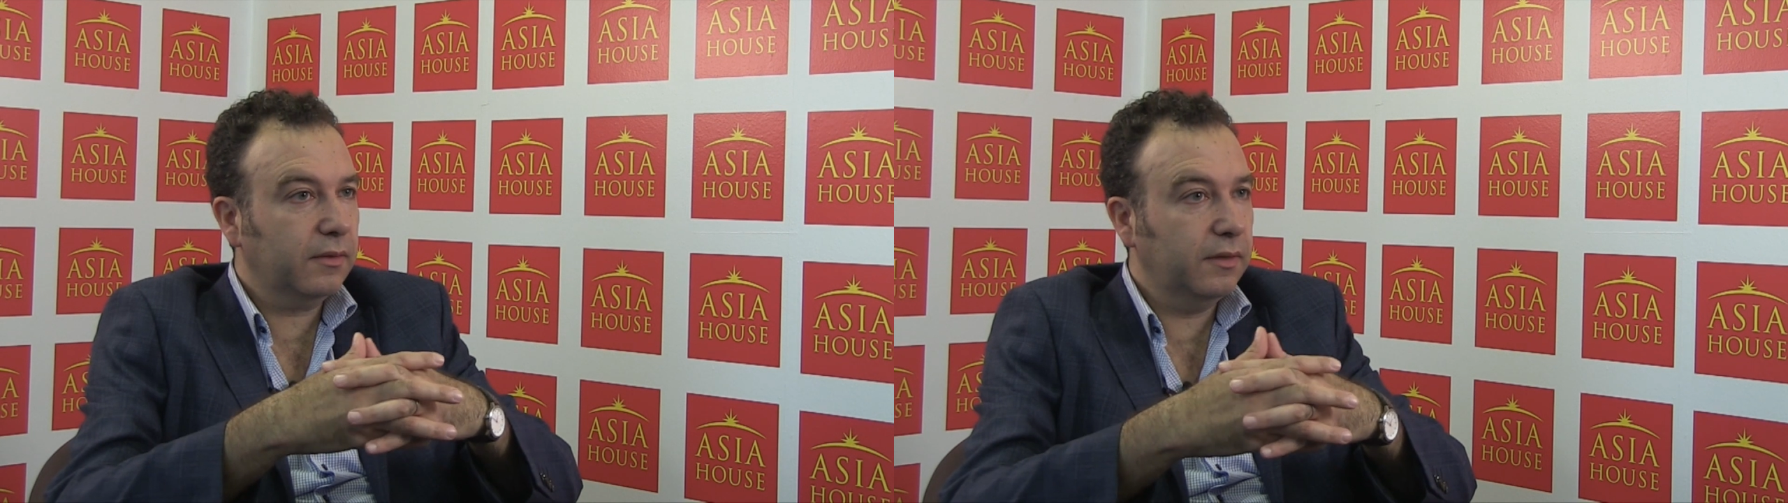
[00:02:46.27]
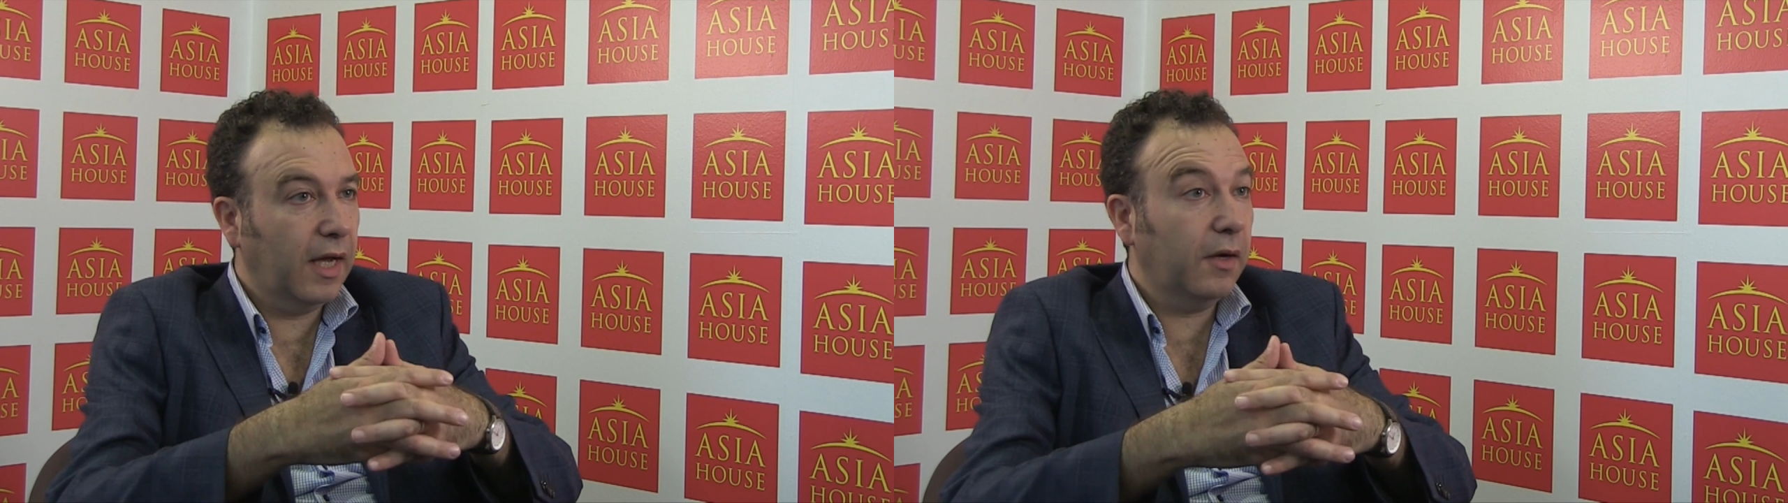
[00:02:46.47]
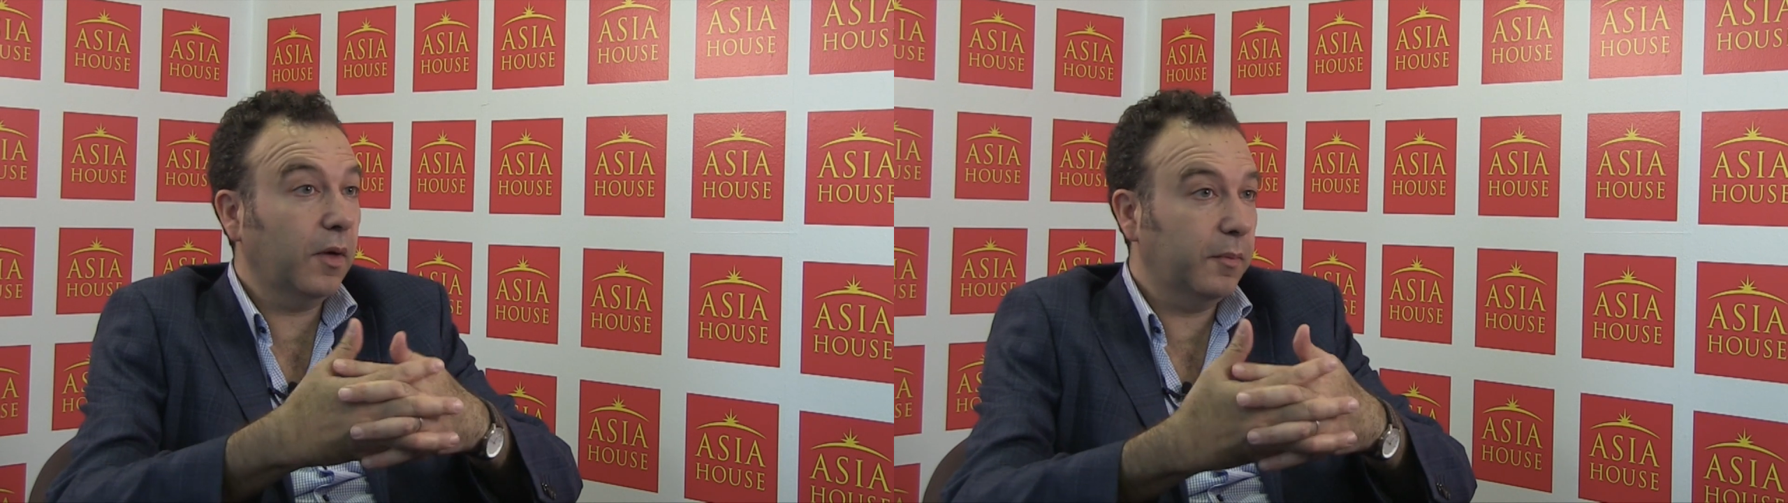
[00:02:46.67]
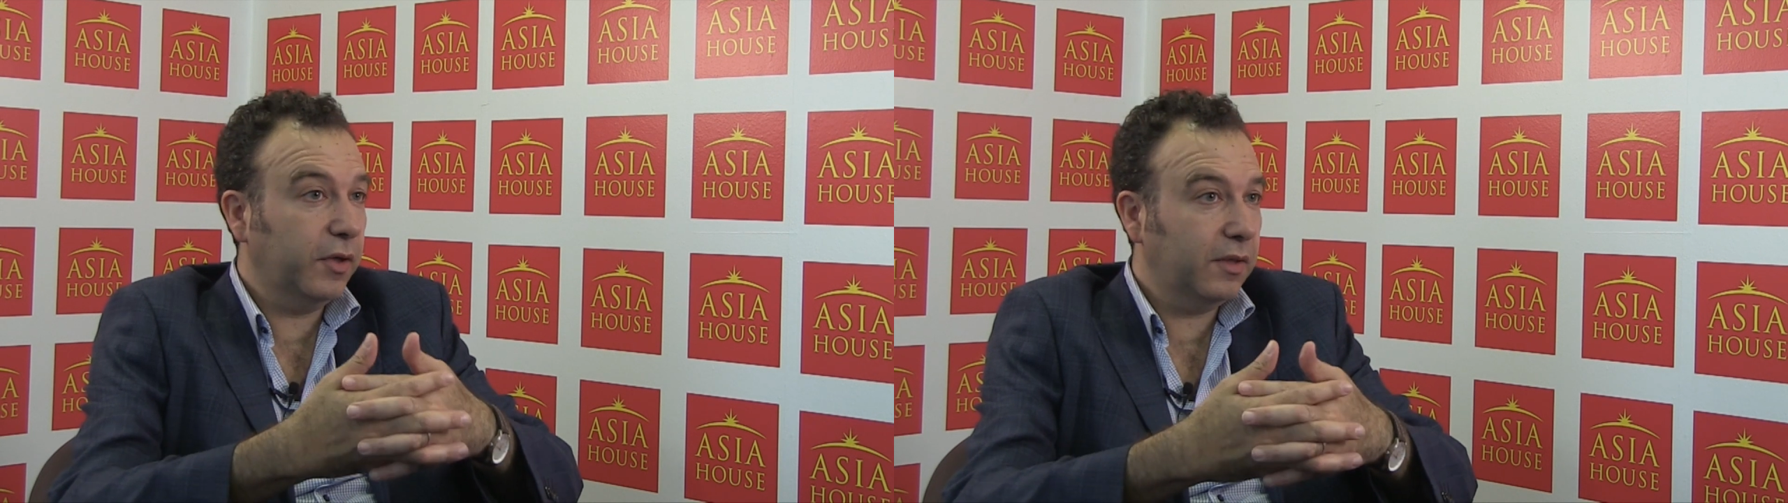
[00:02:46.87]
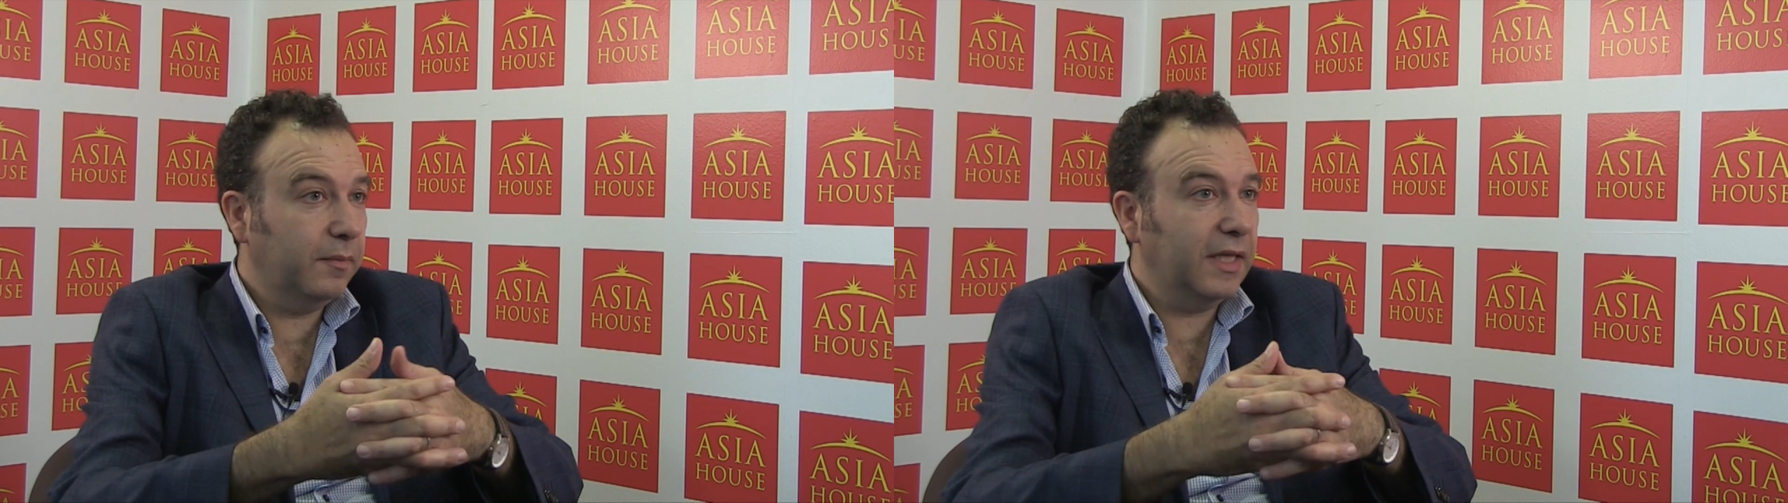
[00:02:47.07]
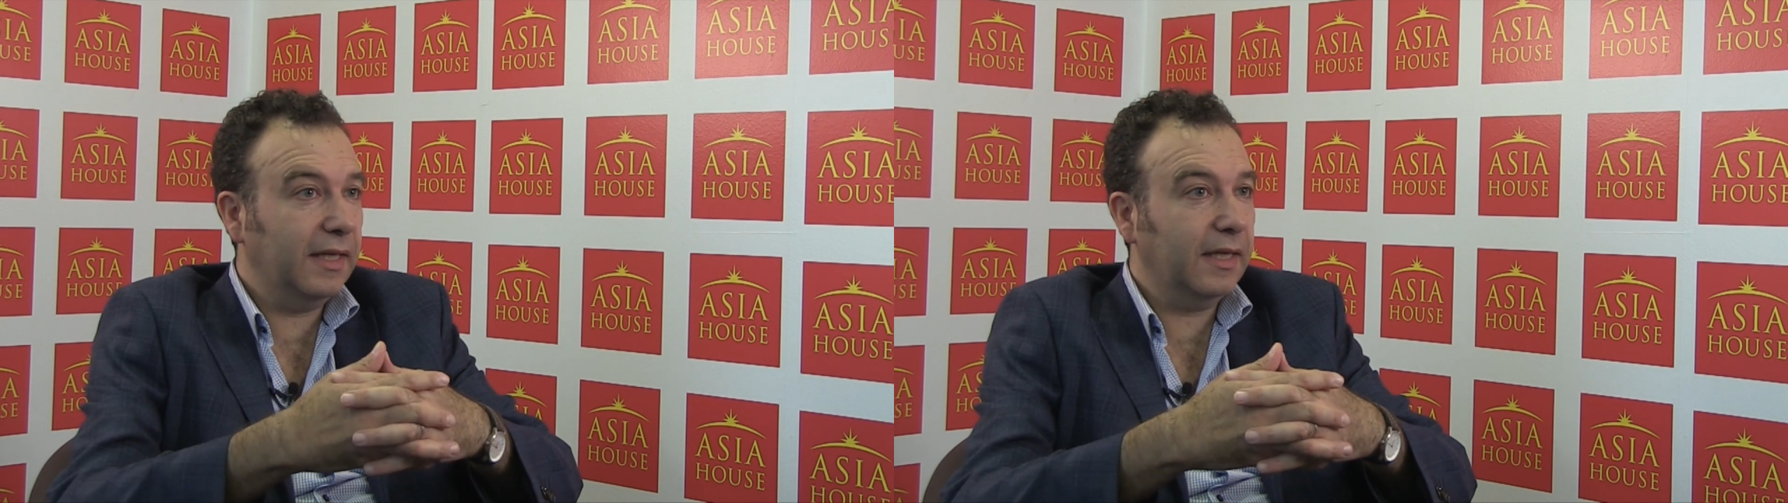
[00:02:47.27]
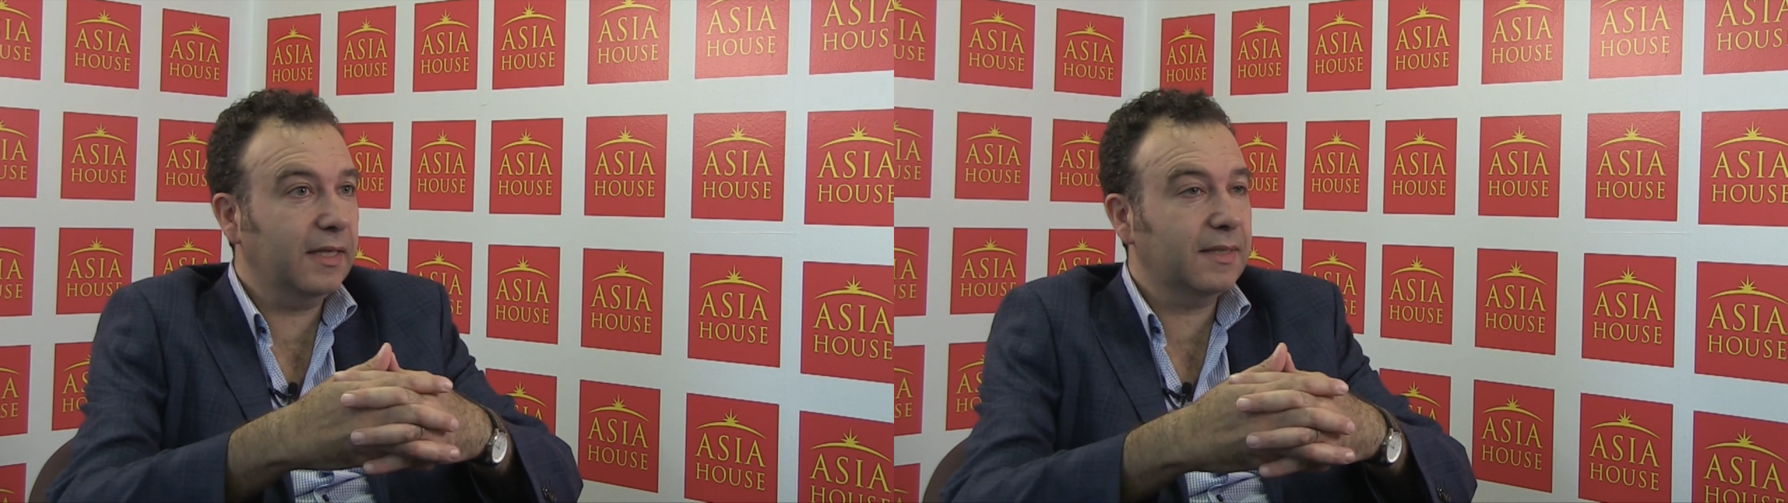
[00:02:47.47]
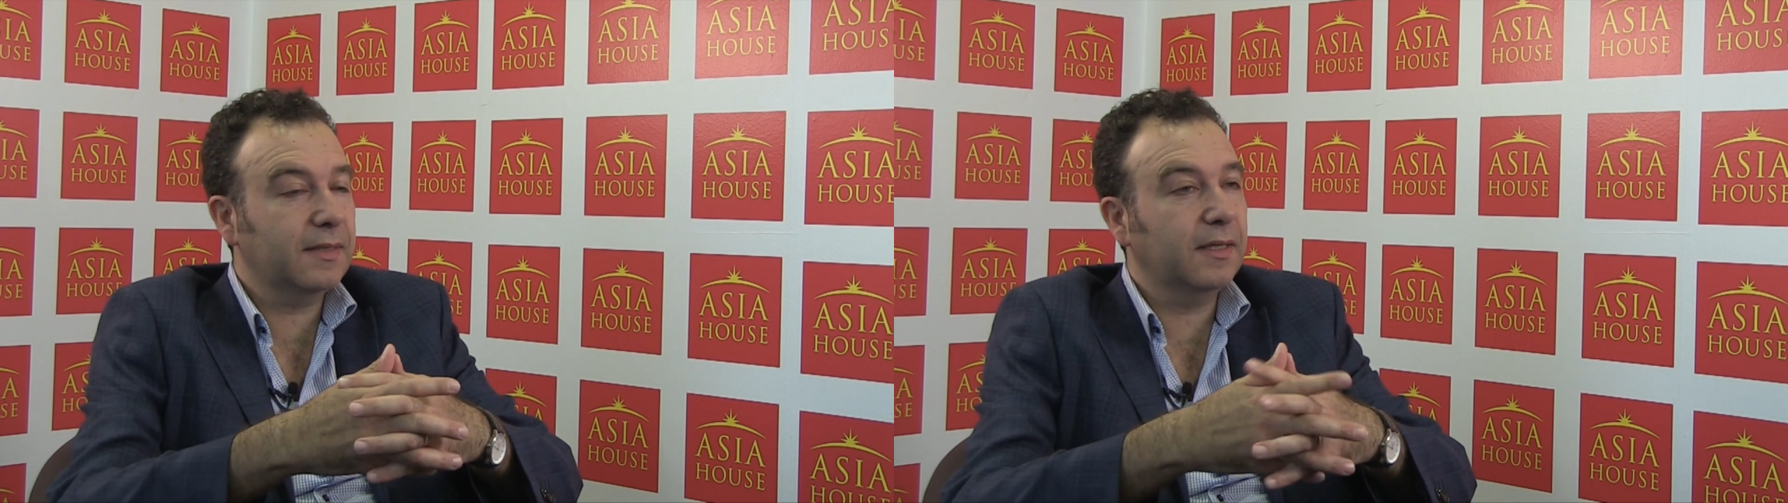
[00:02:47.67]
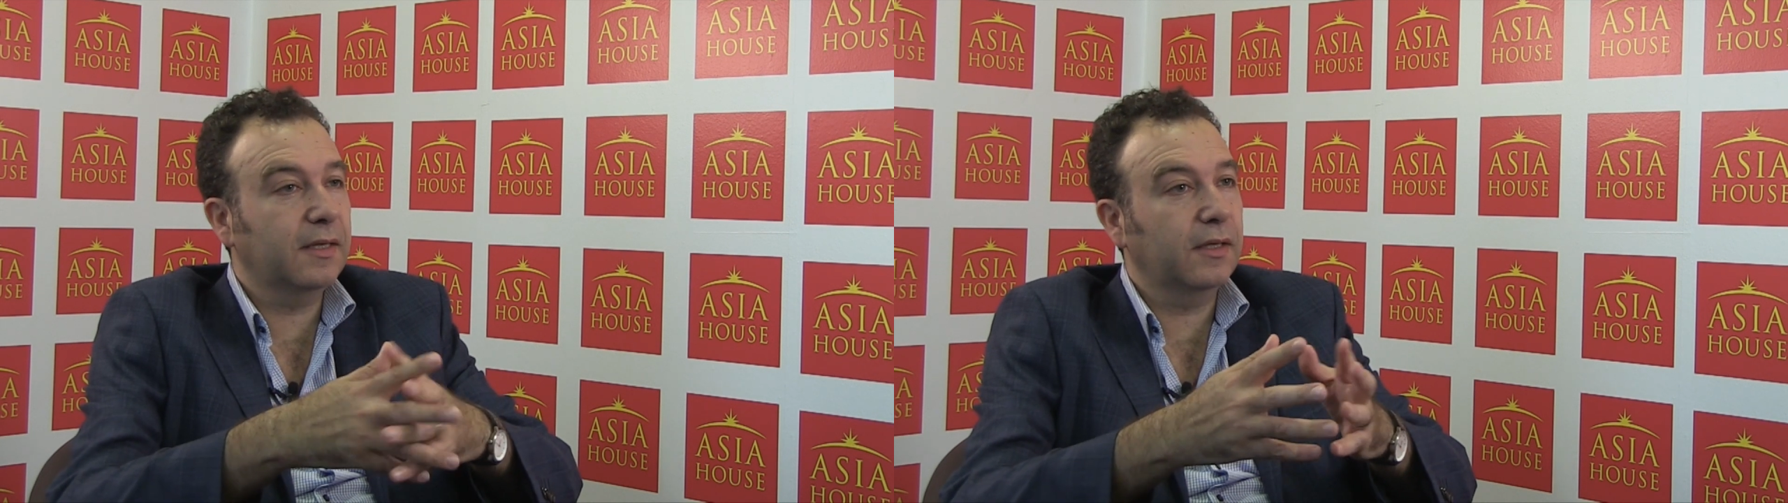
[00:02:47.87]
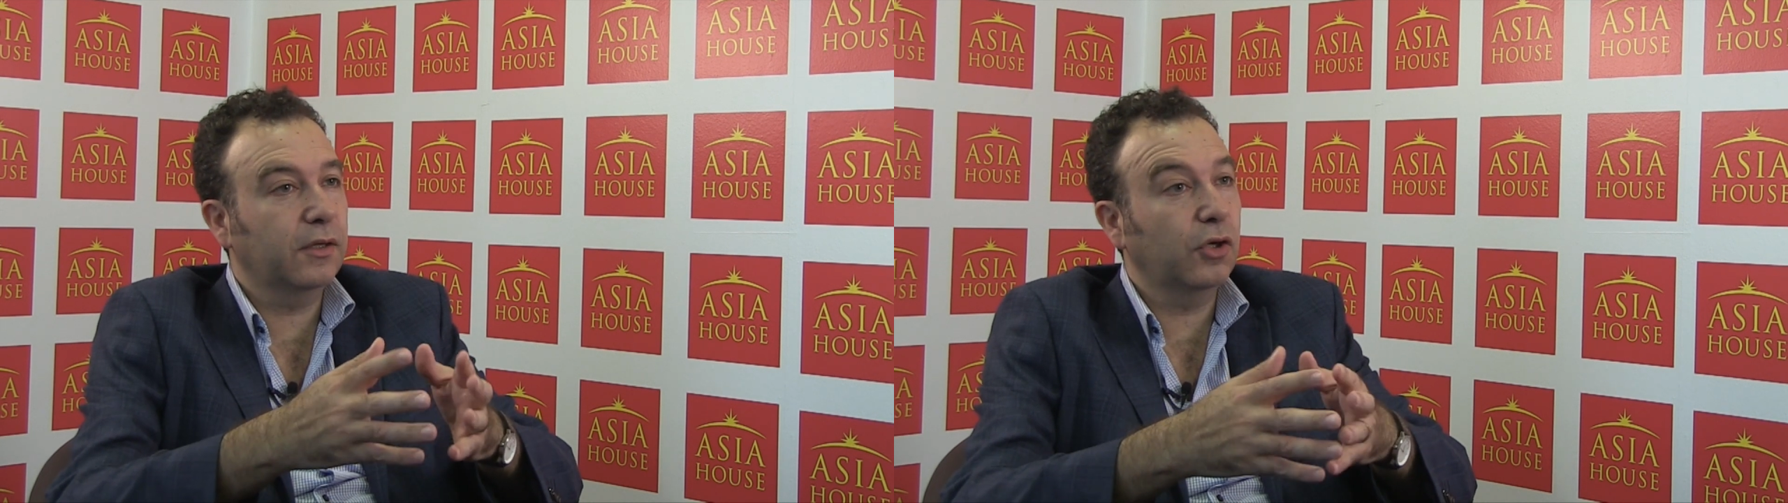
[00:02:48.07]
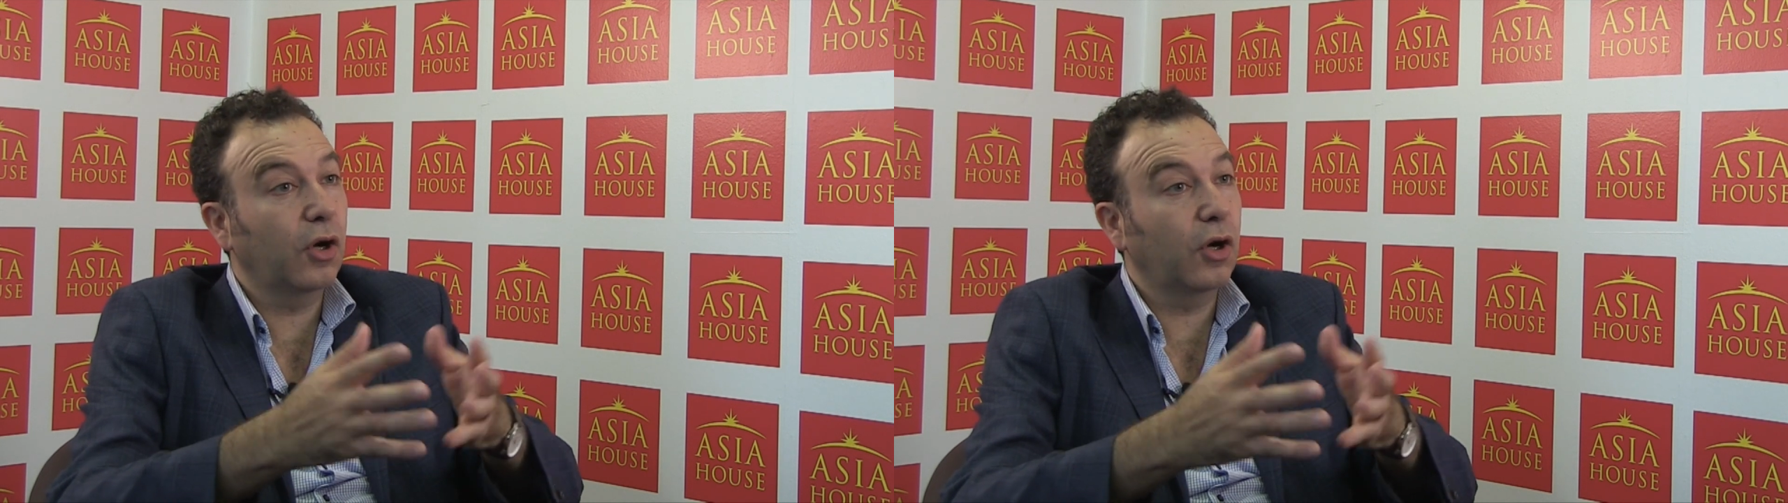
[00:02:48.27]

now about the Middle East in a